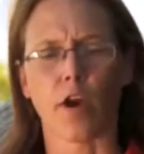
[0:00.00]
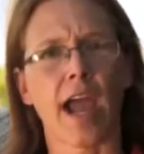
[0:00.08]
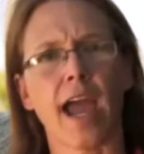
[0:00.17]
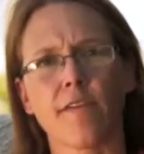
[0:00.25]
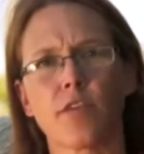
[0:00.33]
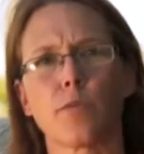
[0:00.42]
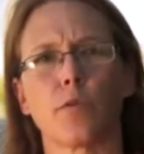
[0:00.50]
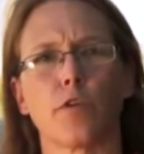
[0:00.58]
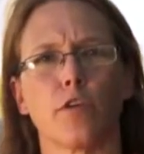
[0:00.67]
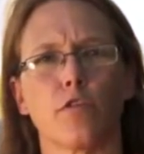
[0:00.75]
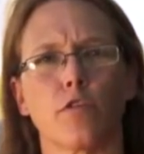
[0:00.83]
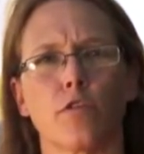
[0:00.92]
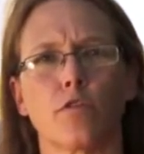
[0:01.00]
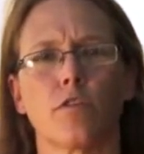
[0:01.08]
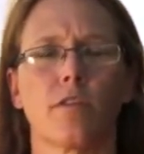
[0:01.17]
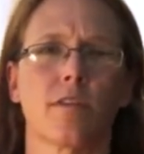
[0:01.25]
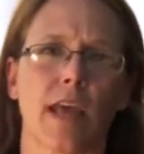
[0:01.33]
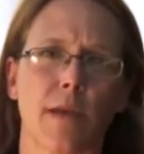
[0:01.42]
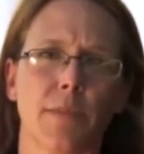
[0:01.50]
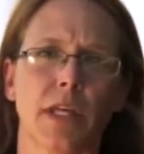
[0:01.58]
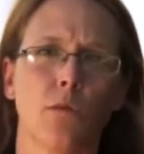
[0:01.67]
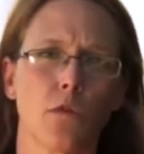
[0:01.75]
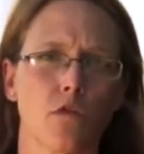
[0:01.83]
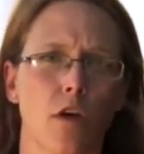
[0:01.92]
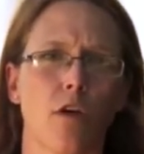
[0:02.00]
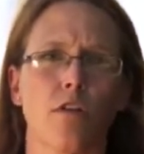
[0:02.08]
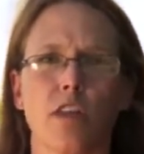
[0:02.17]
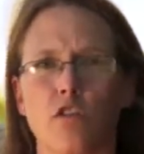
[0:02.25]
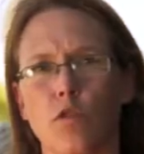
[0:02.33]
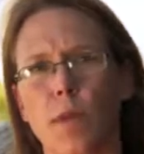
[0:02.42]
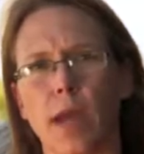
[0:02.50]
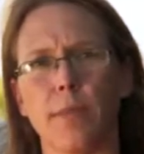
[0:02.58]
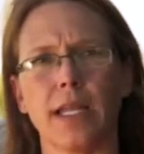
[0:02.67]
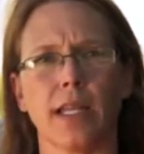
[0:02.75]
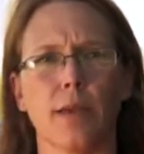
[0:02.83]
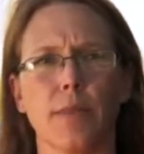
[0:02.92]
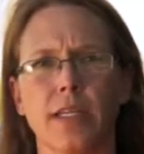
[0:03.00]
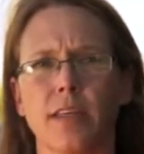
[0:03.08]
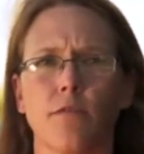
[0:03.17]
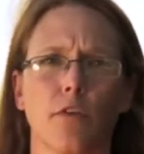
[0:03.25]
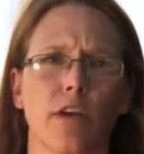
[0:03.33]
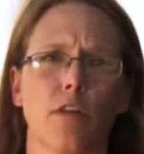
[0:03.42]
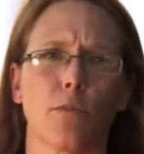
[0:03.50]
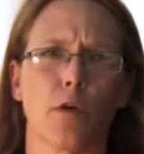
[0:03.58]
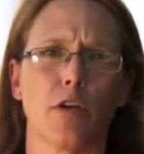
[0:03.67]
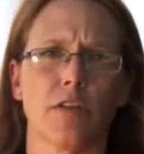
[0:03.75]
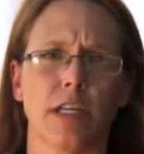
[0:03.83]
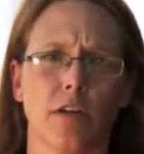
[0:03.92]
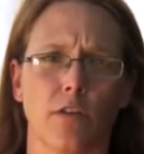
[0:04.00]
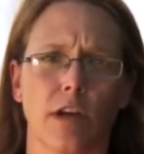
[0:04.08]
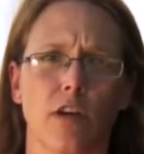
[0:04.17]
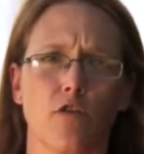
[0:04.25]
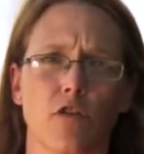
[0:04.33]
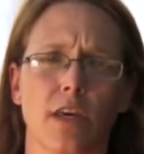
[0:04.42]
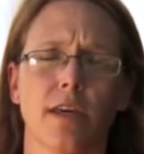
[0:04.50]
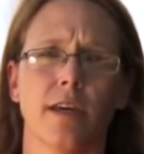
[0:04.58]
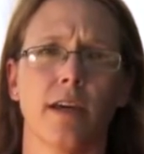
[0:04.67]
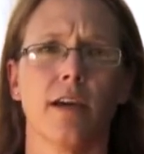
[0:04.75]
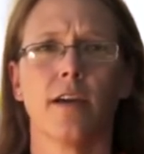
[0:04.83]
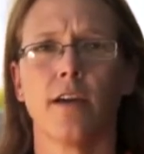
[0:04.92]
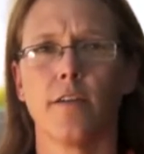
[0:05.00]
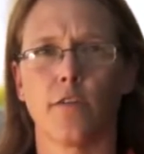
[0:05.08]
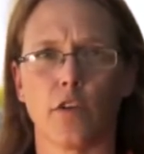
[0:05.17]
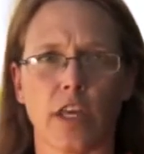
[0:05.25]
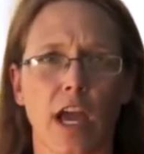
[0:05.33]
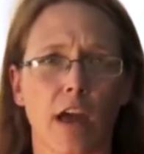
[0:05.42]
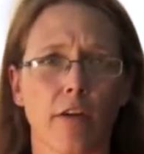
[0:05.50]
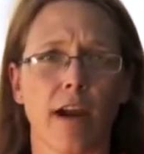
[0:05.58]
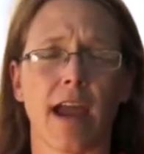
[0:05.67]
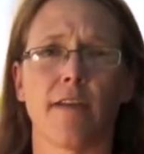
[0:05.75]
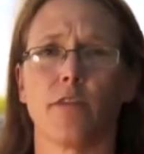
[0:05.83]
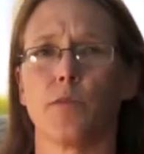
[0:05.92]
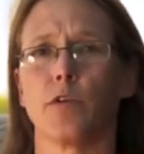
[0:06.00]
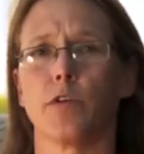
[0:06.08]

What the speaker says: For half the producers, sampling will show that you might be limited for either protein or energy. For the other half